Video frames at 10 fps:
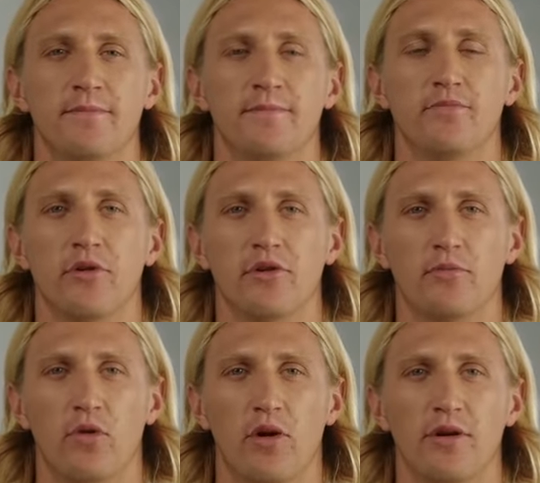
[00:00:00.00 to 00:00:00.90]

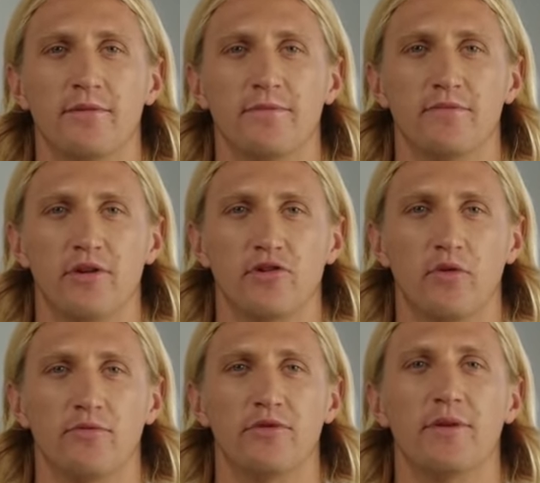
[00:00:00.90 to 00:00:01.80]
Furthermore,
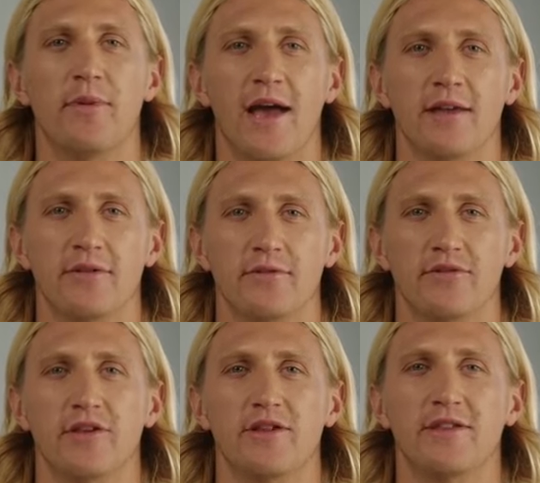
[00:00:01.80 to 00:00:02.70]
visual feedback,
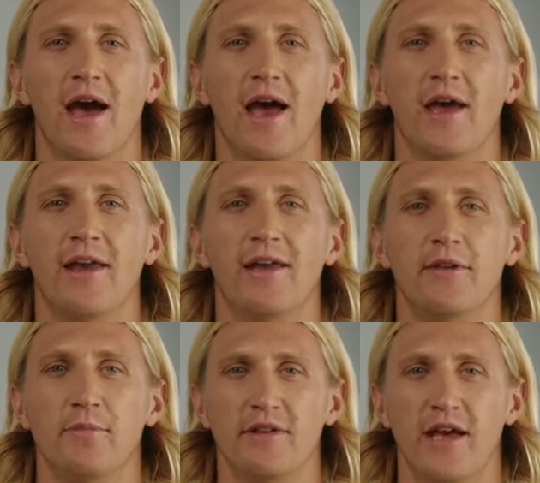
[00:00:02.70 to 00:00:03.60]
such as highlighting
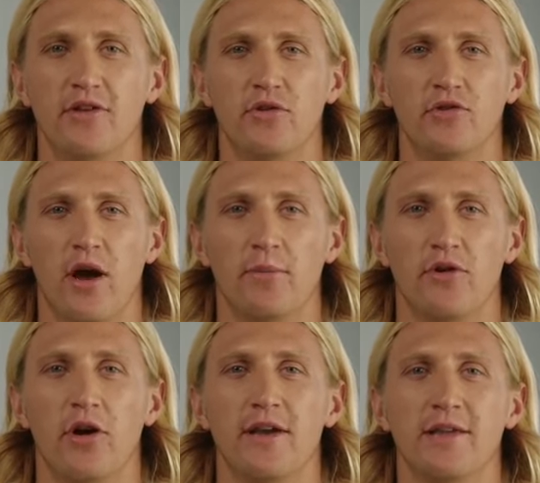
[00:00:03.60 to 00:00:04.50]
the potential drop
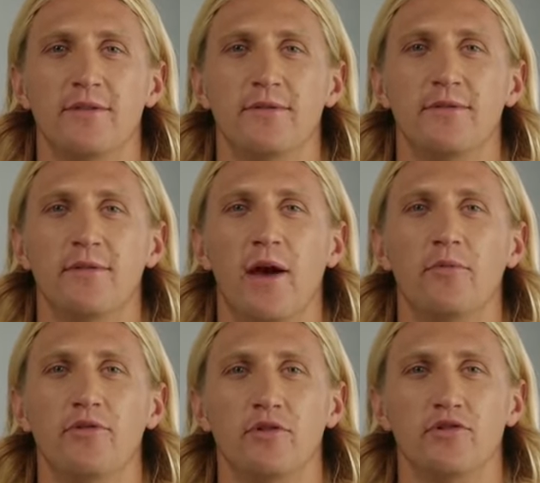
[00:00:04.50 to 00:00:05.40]
target,
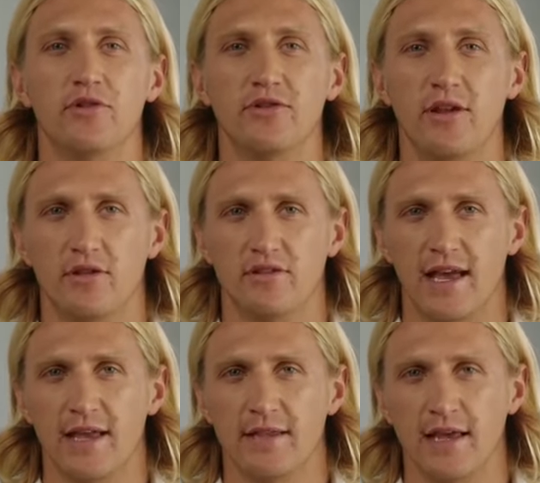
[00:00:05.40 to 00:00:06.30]
helps users
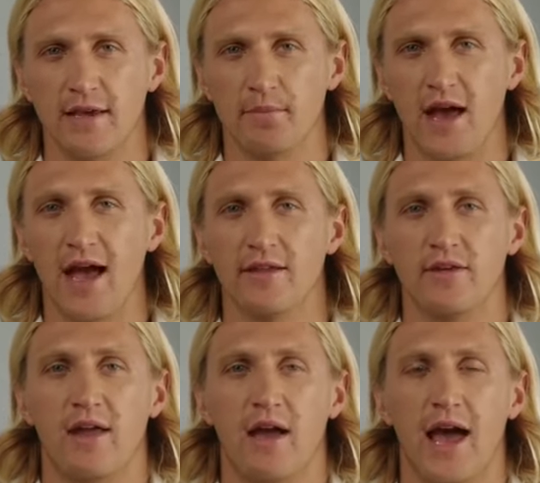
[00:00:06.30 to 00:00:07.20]
understand the impact
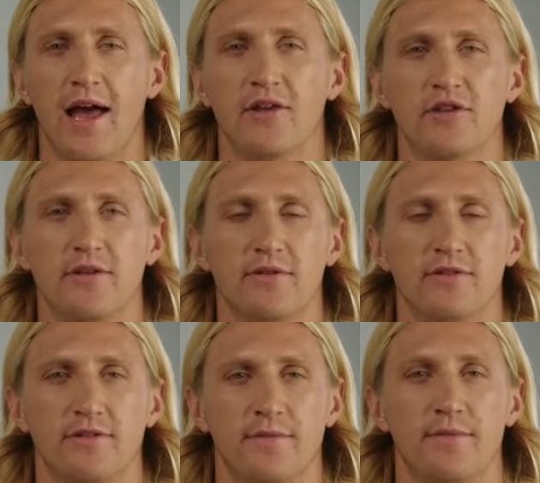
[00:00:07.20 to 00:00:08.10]
of their
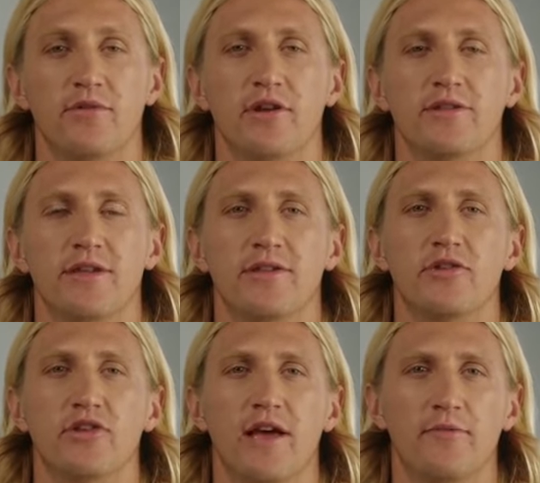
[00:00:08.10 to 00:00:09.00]
actions, just as a
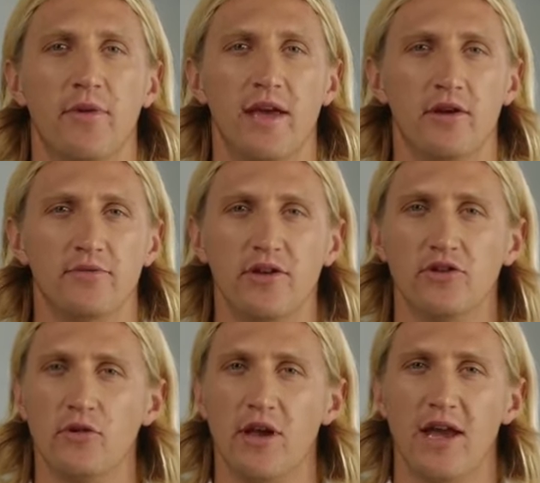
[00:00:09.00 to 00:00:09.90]
chess player
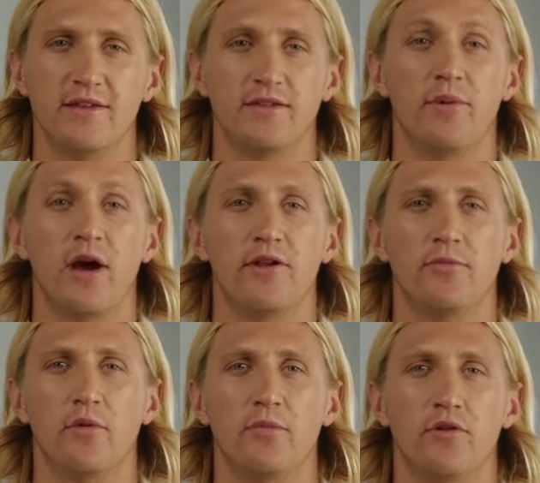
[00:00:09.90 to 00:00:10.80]
visualizes
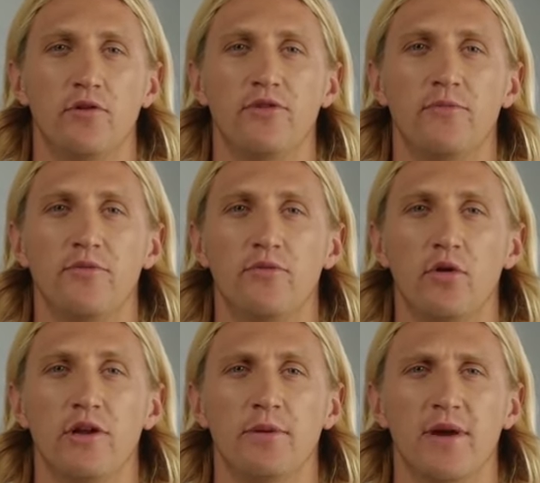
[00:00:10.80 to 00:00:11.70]
possible moves
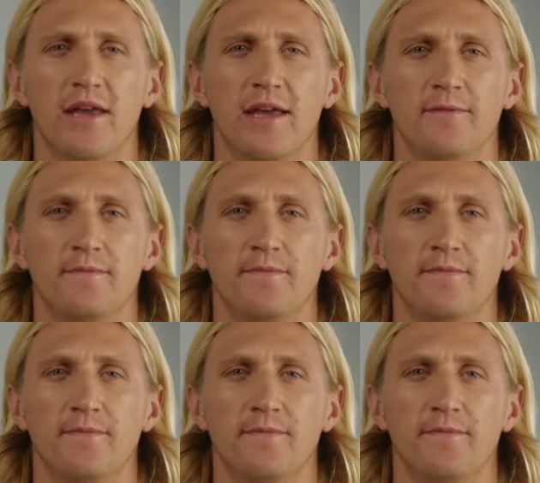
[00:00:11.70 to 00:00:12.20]
before committing.